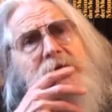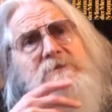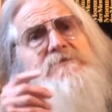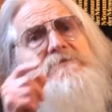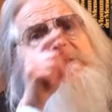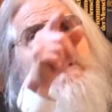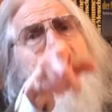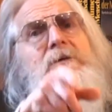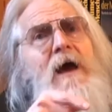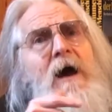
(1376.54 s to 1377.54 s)

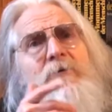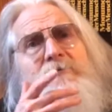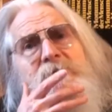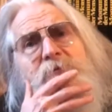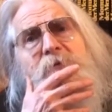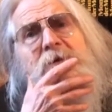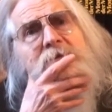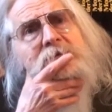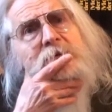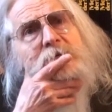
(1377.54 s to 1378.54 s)
staring out of the
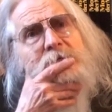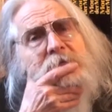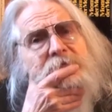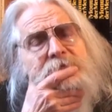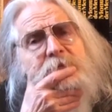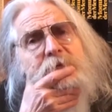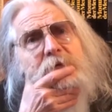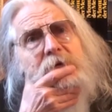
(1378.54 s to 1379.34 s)
window, if you